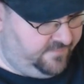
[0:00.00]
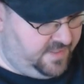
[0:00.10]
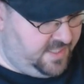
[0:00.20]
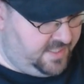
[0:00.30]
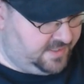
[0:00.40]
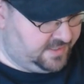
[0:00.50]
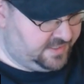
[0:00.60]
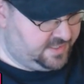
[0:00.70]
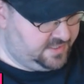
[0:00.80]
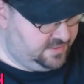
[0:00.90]
of
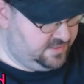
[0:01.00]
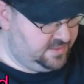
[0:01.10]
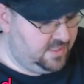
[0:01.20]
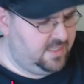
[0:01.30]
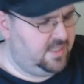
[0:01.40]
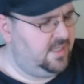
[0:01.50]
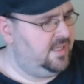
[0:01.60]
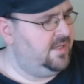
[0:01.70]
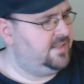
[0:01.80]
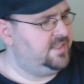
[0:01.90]
finesse
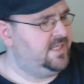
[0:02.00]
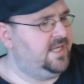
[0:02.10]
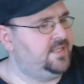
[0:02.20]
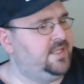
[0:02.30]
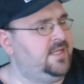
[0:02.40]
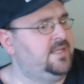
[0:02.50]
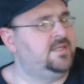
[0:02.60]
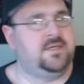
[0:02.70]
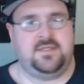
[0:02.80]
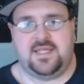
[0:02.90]
to get
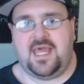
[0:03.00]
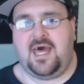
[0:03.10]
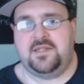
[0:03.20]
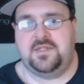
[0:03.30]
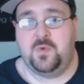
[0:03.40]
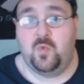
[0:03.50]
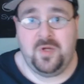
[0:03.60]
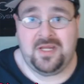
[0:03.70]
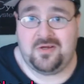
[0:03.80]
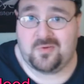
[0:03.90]
the cotton to
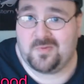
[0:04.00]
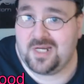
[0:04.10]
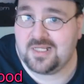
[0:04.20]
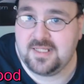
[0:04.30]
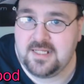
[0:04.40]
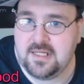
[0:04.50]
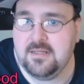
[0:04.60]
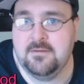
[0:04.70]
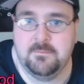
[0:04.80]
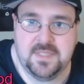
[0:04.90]
wick
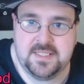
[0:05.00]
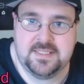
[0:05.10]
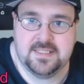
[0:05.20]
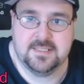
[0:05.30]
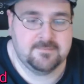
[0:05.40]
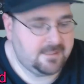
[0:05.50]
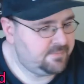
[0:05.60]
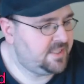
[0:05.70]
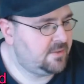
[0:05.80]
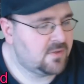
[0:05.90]
correctly, But
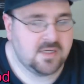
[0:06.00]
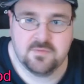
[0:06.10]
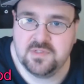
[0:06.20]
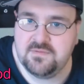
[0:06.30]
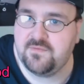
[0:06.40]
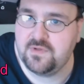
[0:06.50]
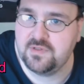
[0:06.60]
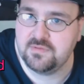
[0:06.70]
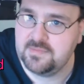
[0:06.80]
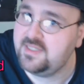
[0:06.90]
I played around with it for
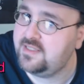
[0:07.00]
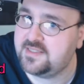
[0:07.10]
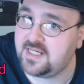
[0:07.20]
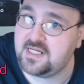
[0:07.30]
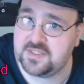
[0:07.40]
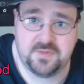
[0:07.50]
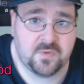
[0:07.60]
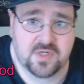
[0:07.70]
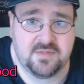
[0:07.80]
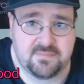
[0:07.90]
a little bit, and it's
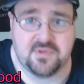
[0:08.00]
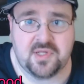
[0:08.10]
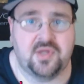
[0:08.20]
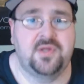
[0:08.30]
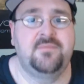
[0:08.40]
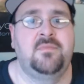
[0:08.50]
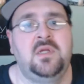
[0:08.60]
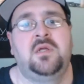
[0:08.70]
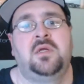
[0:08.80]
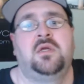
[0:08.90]
actually working pretty good.
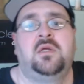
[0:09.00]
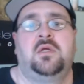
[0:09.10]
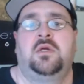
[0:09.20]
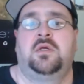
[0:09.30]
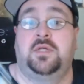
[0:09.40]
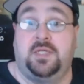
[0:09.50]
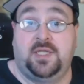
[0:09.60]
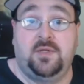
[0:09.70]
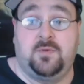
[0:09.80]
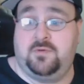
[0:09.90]

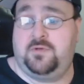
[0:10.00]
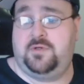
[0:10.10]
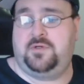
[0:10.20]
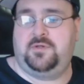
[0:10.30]
So,